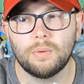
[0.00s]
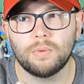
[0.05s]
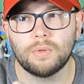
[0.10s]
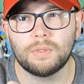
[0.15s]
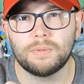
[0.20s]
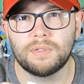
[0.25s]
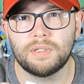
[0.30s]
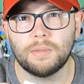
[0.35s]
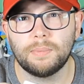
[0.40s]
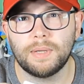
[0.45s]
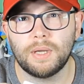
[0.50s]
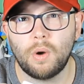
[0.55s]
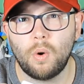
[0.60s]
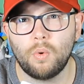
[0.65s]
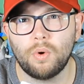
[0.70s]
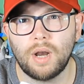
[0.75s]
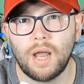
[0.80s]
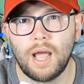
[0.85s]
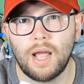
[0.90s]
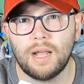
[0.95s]
would still be
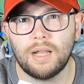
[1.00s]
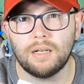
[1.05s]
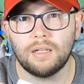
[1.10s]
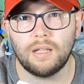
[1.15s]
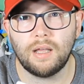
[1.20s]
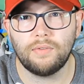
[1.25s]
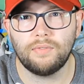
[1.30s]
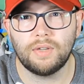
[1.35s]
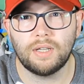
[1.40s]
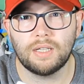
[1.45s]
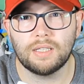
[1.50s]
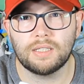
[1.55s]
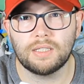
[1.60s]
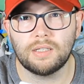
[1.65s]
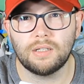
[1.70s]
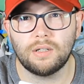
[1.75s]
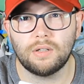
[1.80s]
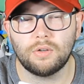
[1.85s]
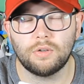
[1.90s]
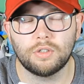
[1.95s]
09. I think it's
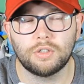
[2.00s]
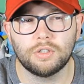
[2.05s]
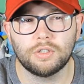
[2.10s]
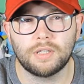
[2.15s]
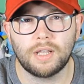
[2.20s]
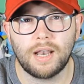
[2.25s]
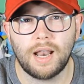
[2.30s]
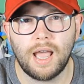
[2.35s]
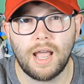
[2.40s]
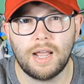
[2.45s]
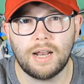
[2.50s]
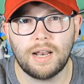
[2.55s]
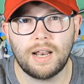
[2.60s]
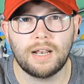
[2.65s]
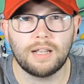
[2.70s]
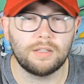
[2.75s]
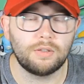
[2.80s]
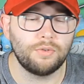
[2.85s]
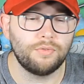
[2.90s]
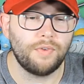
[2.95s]
still, or just a 9,
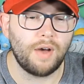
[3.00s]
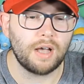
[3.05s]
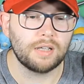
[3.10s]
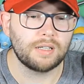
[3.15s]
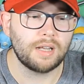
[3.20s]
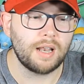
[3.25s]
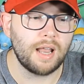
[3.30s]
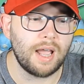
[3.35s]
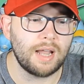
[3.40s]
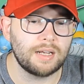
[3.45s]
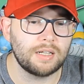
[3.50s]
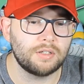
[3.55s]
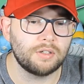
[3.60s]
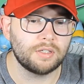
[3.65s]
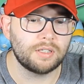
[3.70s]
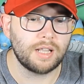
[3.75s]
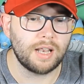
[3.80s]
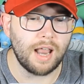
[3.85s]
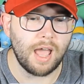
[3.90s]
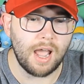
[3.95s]
and 2009 is
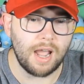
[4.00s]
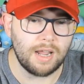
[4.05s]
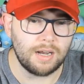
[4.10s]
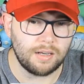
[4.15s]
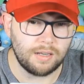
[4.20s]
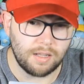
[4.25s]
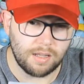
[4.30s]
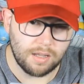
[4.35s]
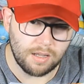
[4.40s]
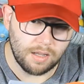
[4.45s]
just a 9.